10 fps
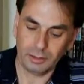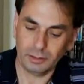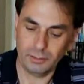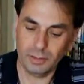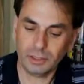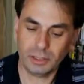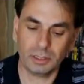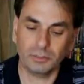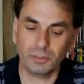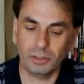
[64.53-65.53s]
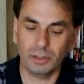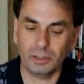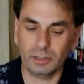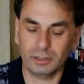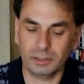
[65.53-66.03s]
And the first thing I've got
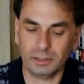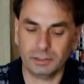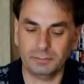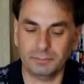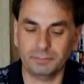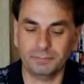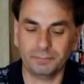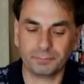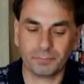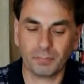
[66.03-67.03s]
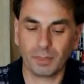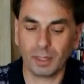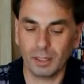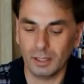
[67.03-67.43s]
is I've